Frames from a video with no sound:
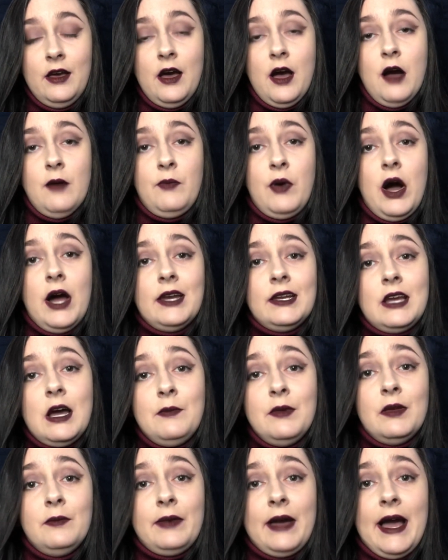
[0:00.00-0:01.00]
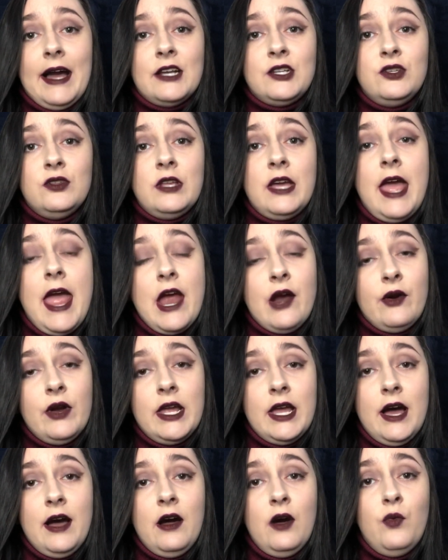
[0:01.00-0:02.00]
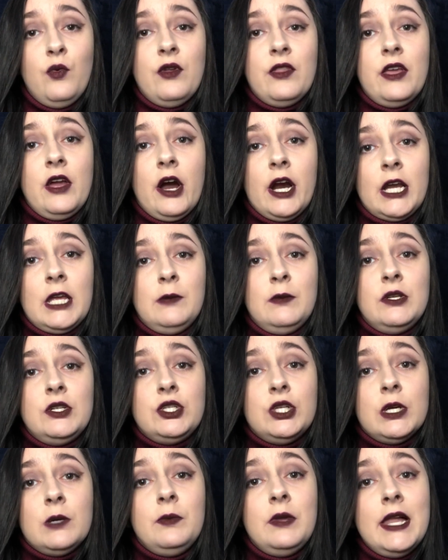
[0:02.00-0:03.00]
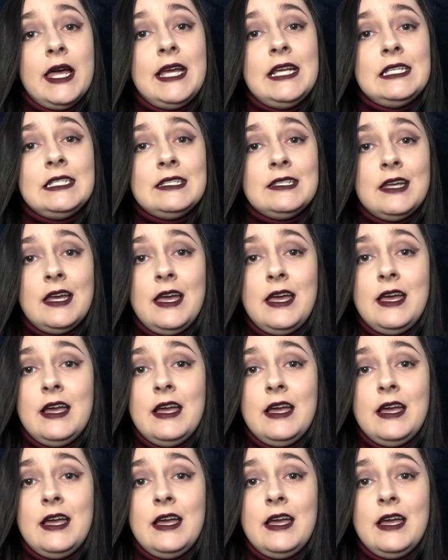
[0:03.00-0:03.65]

Upon coming back to the area where the argument took place,